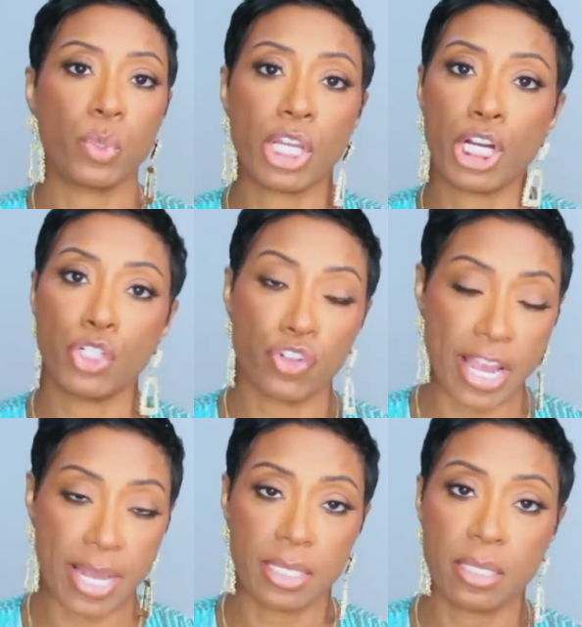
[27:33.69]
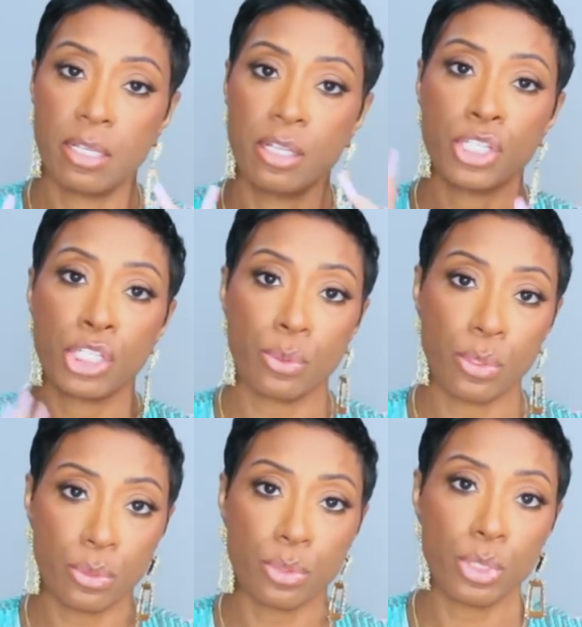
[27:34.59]
with our dress. So
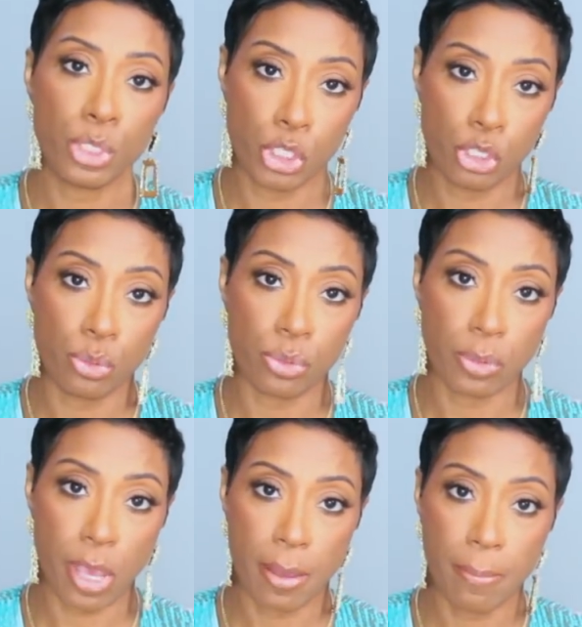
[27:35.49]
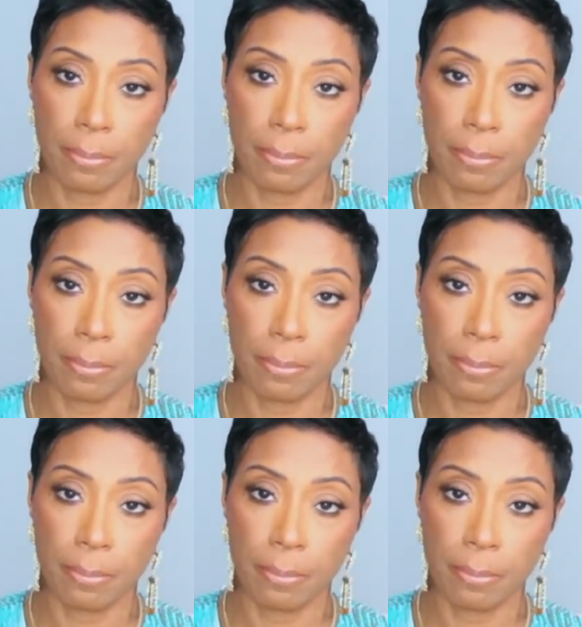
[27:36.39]
those are the shoes, okay?